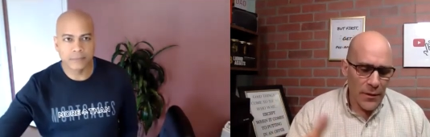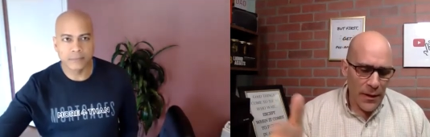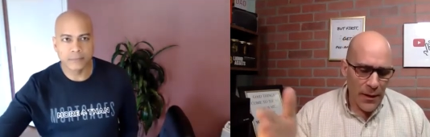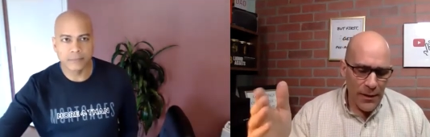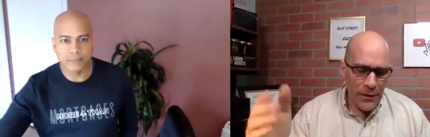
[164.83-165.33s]

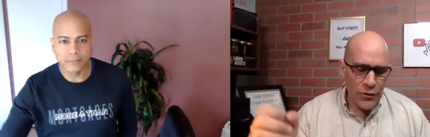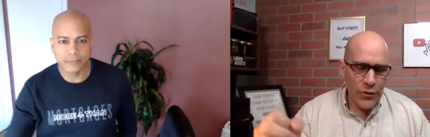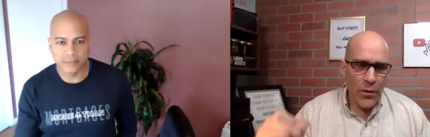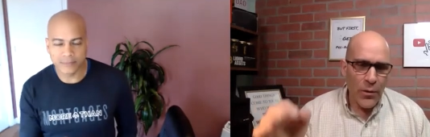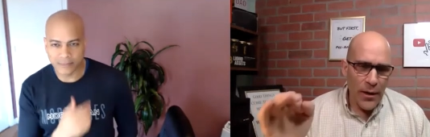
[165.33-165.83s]
Speaker 1: uh,
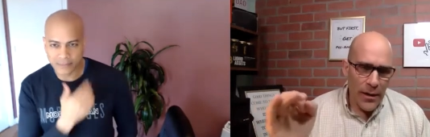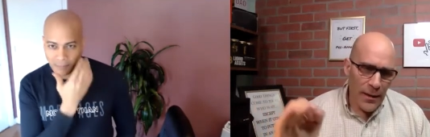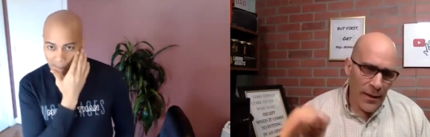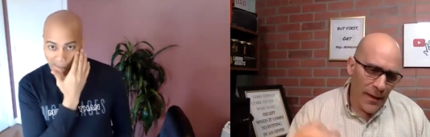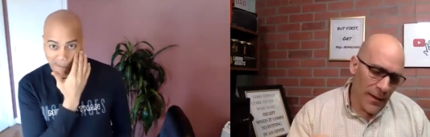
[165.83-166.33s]
intro,
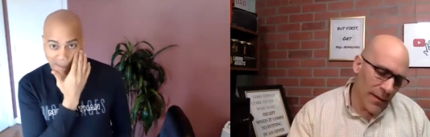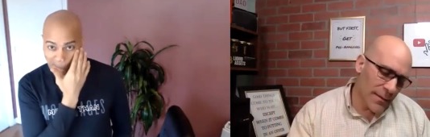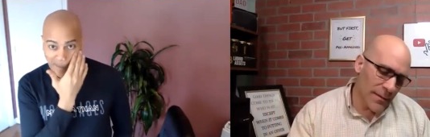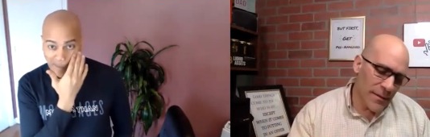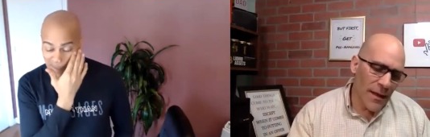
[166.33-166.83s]

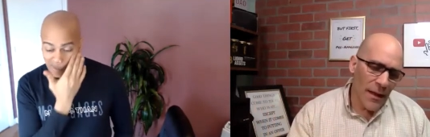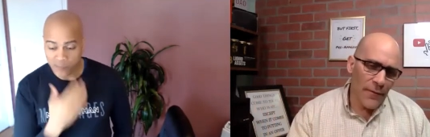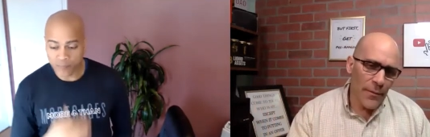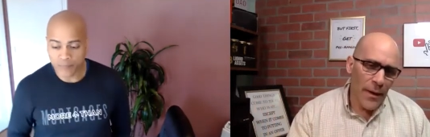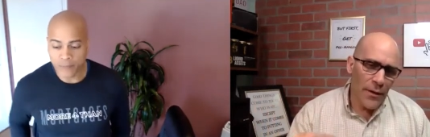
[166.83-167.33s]
tell
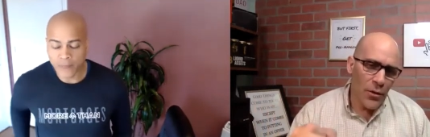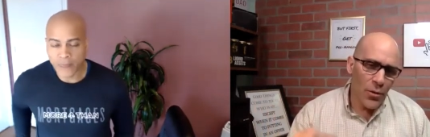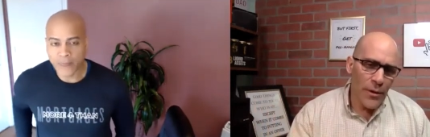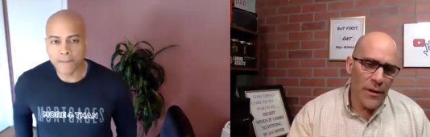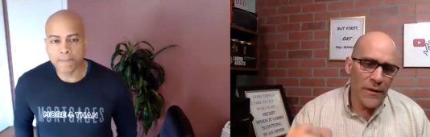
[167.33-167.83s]
everybody
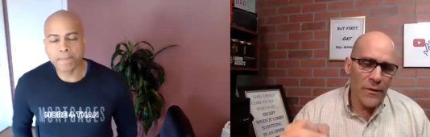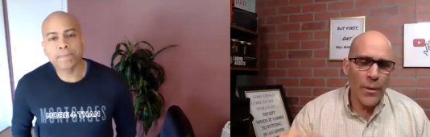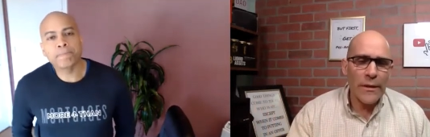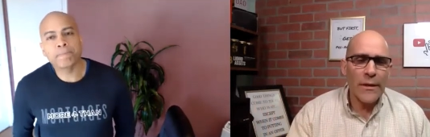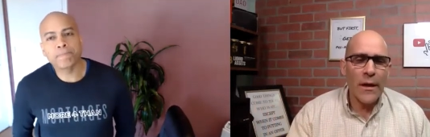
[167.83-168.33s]
who he is,
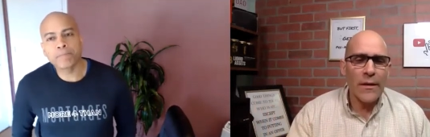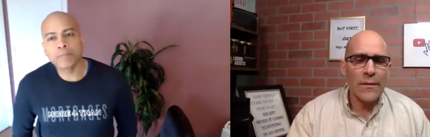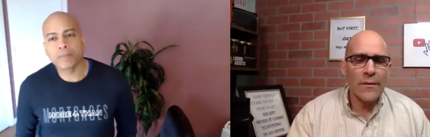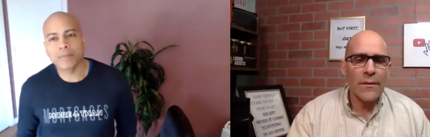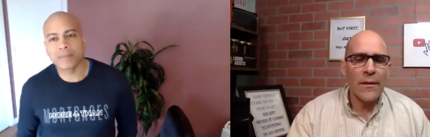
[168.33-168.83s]
what he
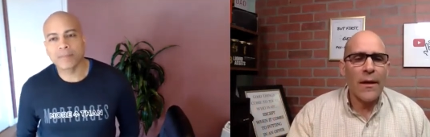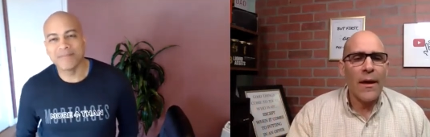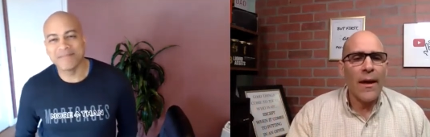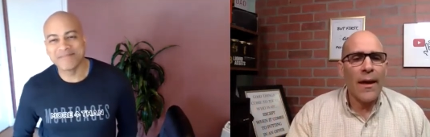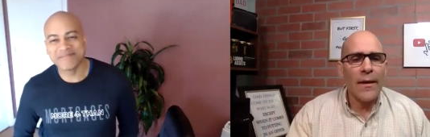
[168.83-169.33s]
does.
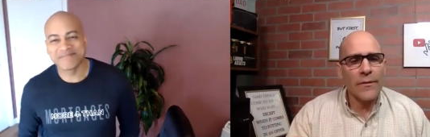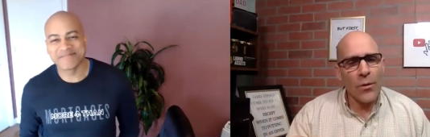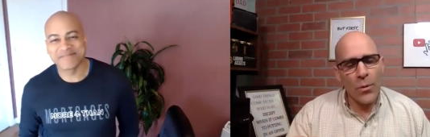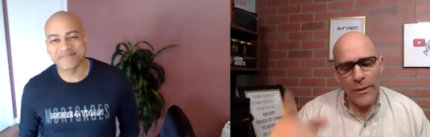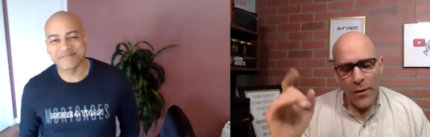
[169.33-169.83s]
So
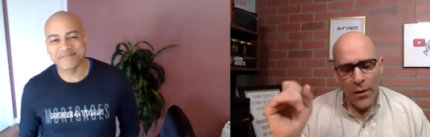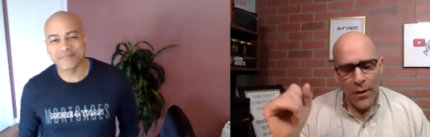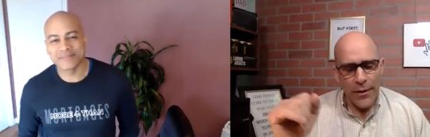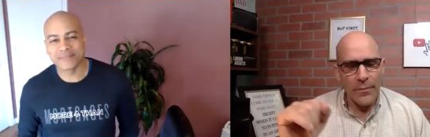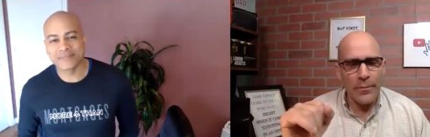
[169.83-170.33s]
Quentin
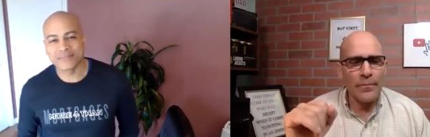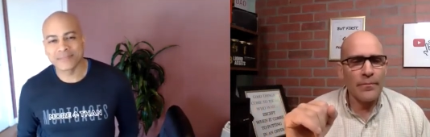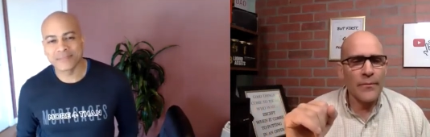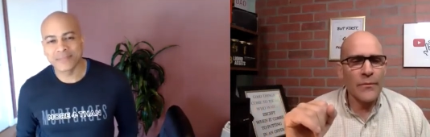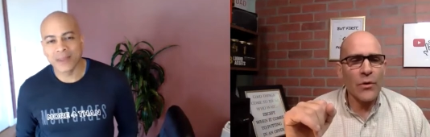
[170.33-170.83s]
Hardy,
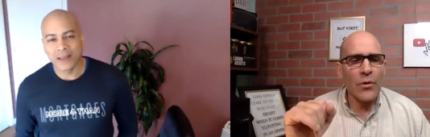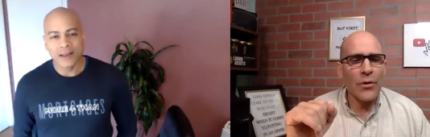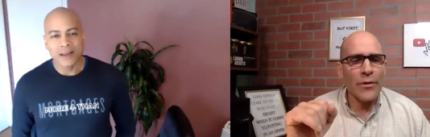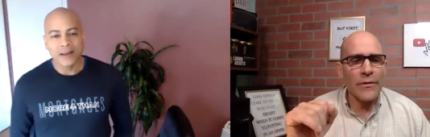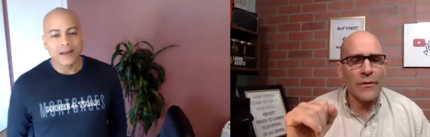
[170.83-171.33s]
Speaker 2: it's all
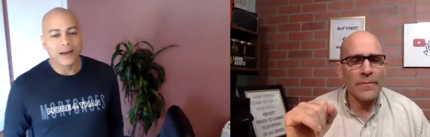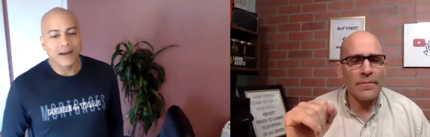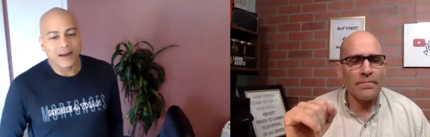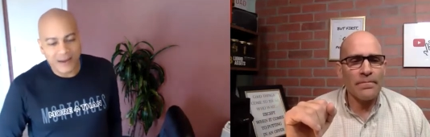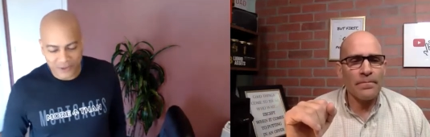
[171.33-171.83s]
yours.
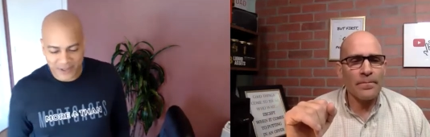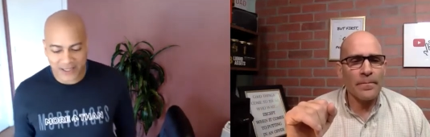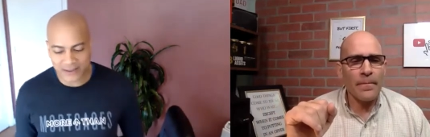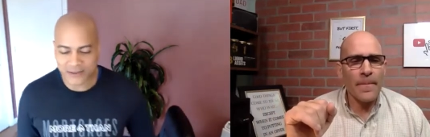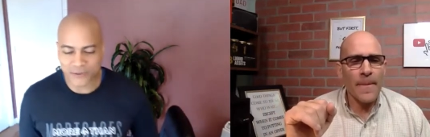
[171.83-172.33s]

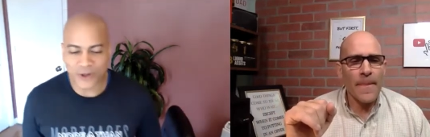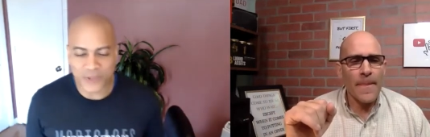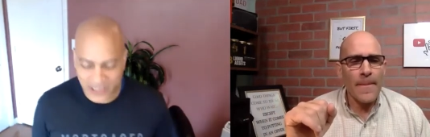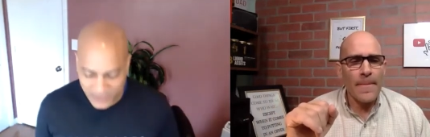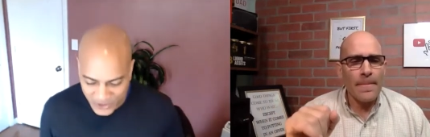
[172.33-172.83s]
Okay. Well, my
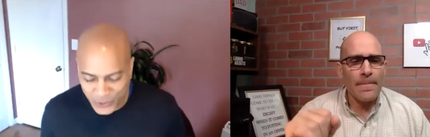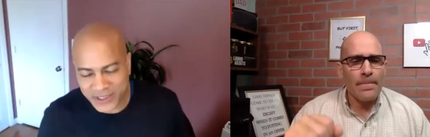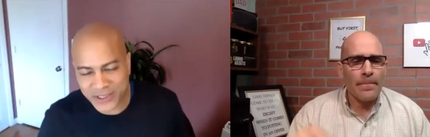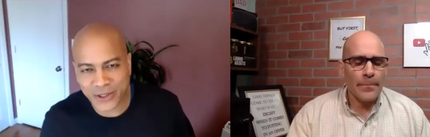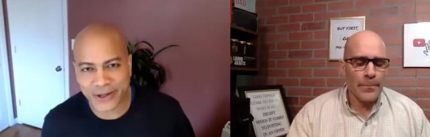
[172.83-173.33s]
name is
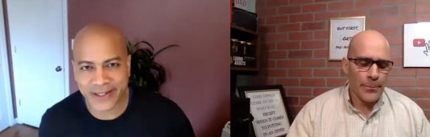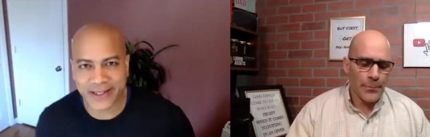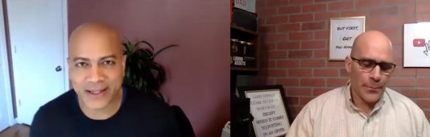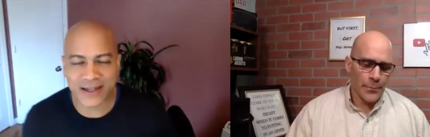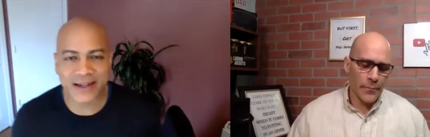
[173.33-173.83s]
Quentin Hardy.
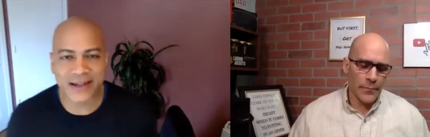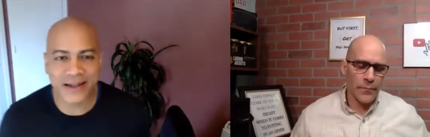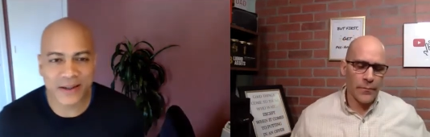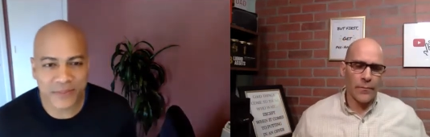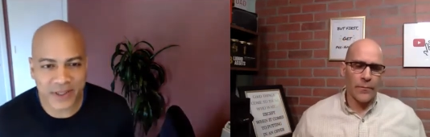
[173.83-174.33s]
I
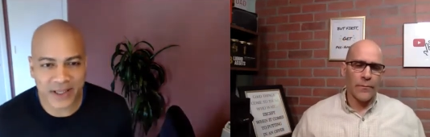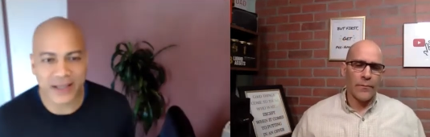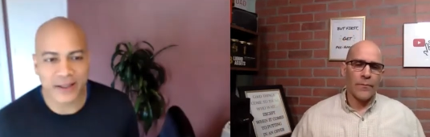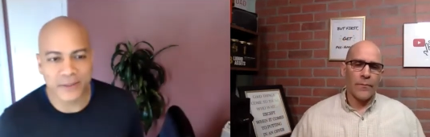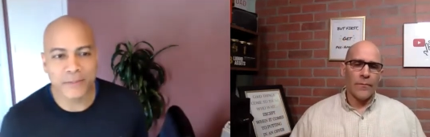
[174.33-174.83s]
am
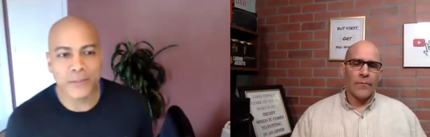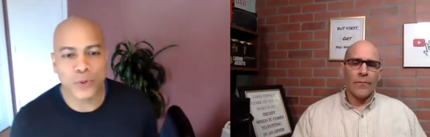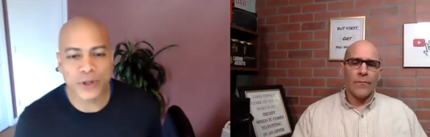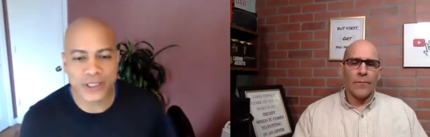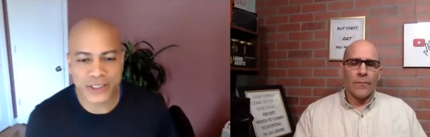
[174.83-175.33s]
a
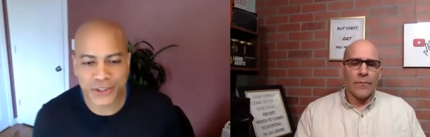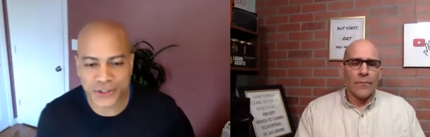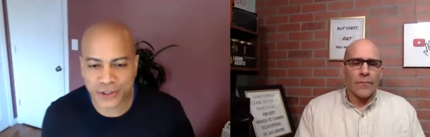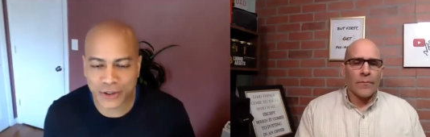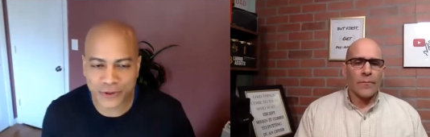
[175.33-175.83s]
mortgage
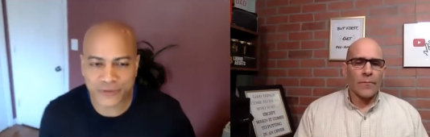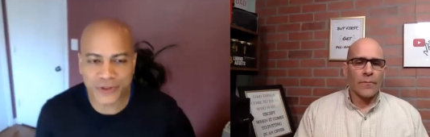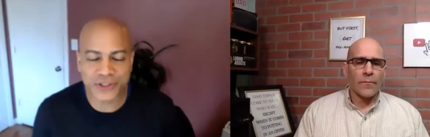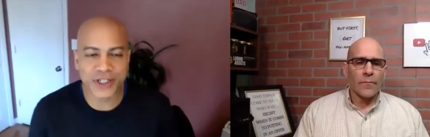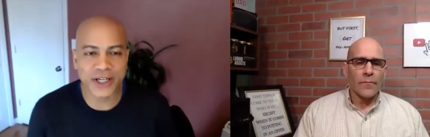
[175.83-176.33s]
loan
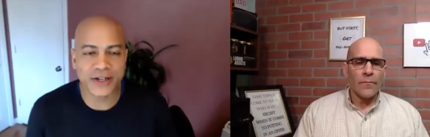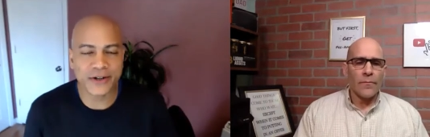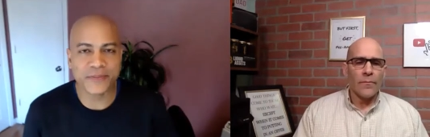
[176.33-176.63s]
originator and